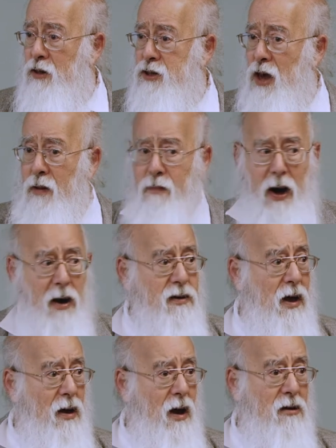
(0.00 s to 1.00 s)
to say, but I
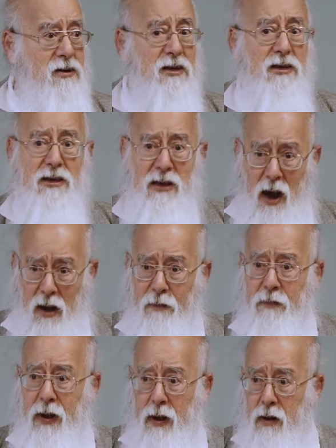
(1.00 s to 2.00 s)
think I'll
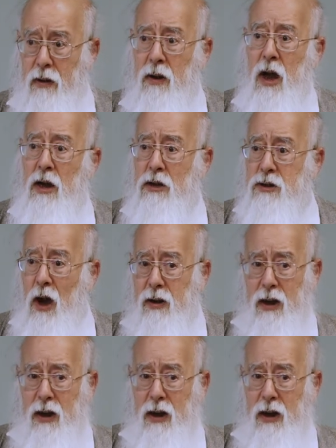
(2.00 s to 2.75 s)
stop here so I